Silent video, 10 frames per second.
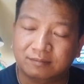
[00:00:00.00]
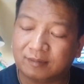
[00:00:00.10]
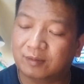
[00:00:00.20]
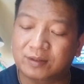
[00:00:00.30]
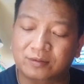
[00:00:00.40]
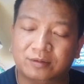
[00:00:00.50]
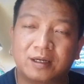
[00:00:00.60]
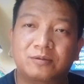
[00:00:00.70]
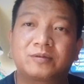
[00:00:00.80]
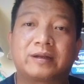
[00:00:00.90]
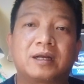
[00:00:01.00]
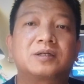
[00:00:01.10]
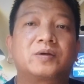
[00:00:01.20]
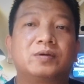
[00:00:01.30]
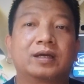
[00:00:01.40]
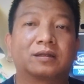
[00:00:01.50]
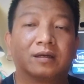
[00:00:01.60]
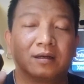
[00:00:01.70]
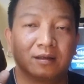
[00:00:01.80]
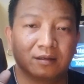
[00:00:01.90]
when you try to directly connect
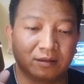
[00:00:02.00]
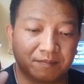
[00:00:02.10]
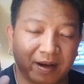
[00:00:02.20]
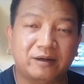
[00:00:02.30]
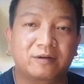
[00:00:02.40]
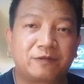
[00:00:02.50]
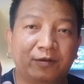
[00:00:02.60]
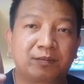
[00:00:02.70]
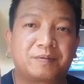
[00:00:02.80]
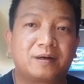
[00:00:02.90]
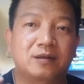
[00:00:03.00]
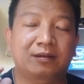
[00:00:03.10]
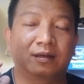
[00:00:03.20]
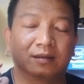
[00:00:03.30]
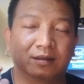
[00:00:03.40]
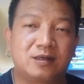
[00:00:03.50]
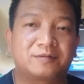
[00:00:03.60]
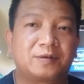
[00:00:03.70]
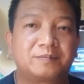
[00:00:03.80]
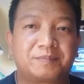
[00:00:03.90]
the microphone part and the
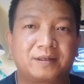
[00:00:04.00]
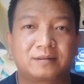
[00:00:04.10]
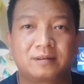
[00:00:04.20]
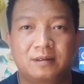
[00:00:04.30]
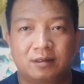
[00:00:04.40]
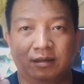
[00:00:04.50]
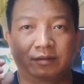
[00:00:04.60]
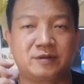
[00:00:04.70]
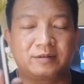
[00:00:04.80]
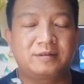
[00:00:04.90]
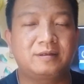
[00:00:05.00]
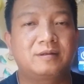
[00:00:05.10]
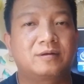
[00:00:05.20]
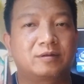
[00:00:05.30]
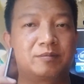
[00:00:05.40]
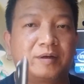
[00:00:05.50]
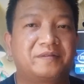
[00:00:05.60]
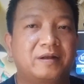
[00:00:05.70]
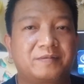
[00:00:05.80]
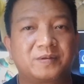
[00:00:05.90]
earphone part of the Zello or
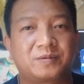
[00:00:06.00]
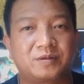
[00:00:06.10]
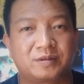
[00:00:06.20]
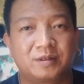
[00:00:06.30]
mobile phone to your